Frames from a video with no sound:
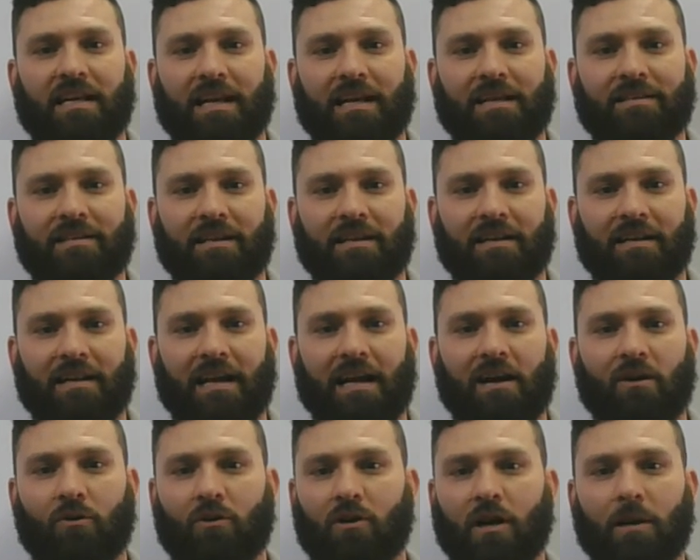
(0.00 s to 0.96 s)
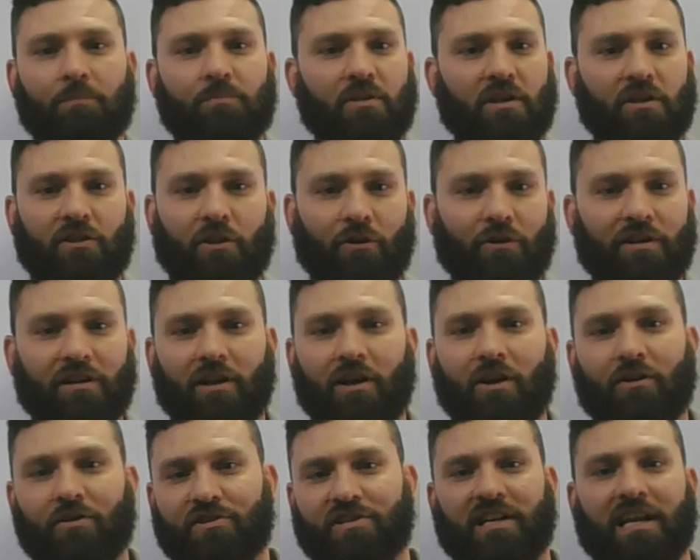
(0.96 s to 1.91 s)
18 an hour up to
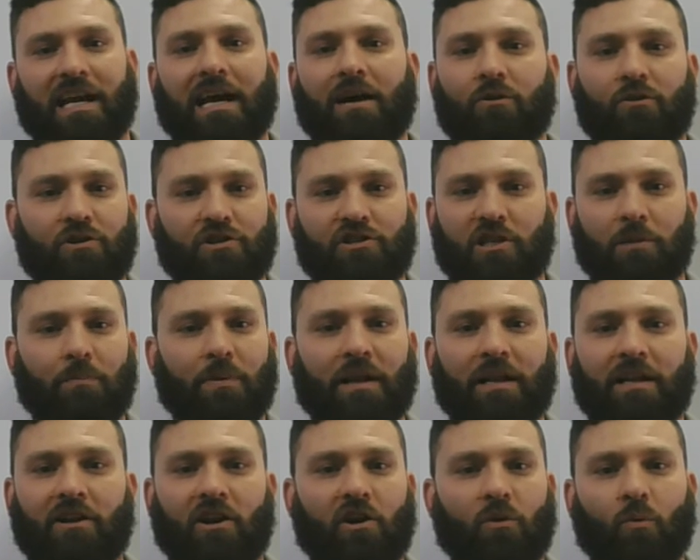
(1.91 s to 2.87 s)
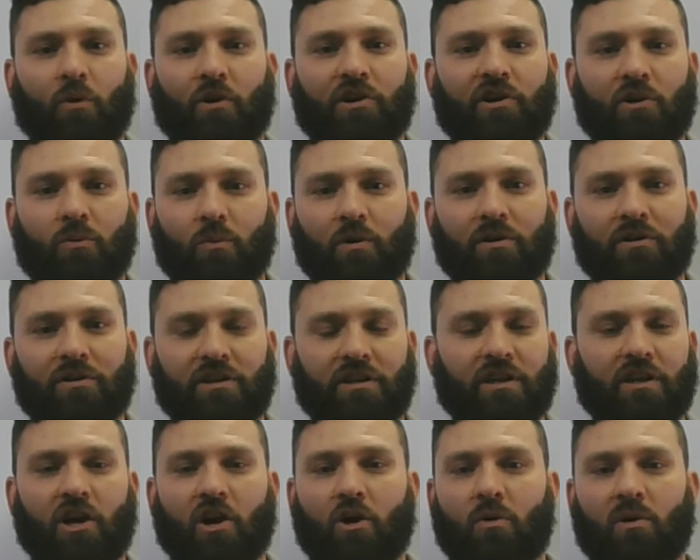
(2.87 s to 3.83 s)
$30 an hour, just depending on where you're willing to
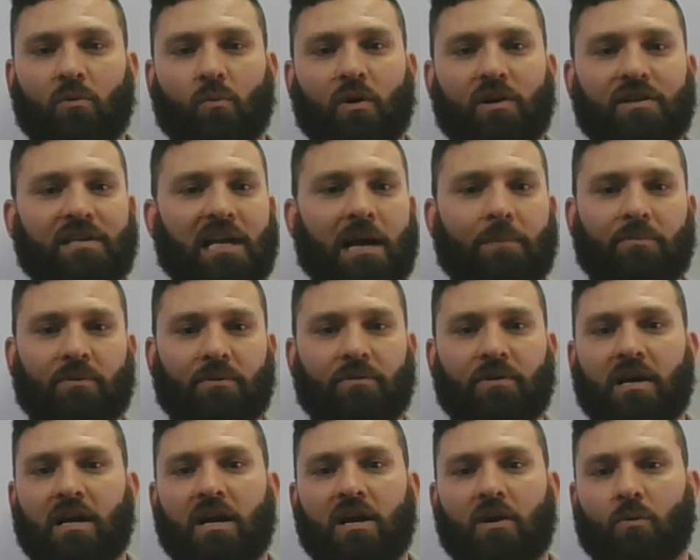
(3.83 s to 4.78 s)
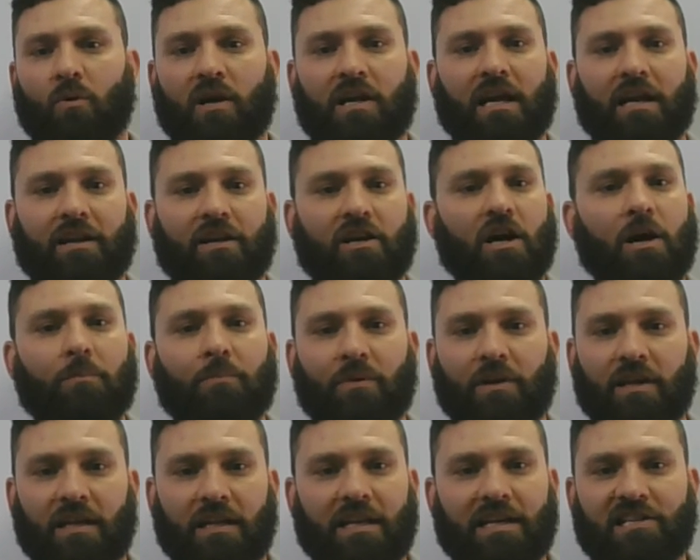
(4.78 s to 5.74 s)
go and what kind of
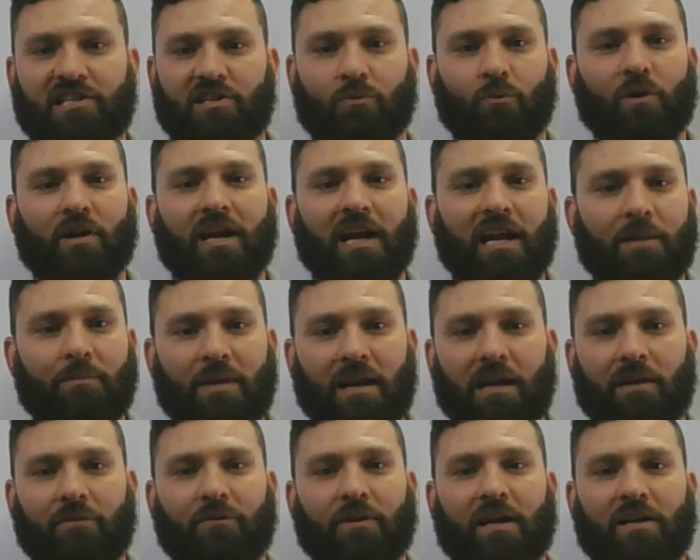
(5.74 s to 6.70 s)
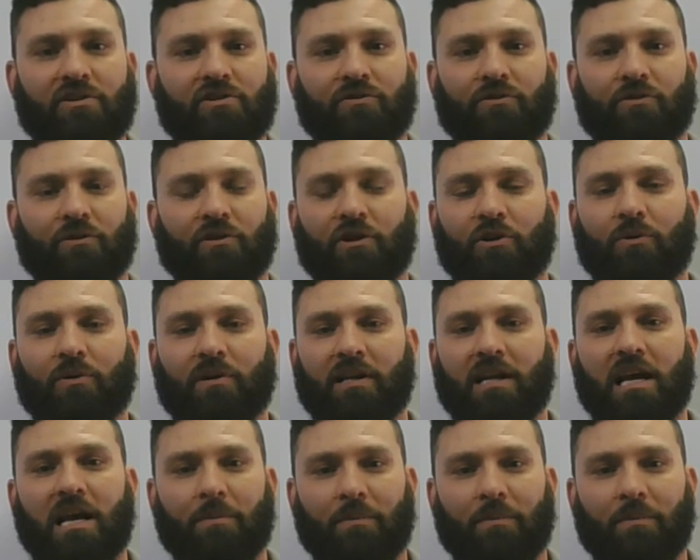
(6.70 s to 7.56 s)
company it is and what kind of manufacturing they're doing.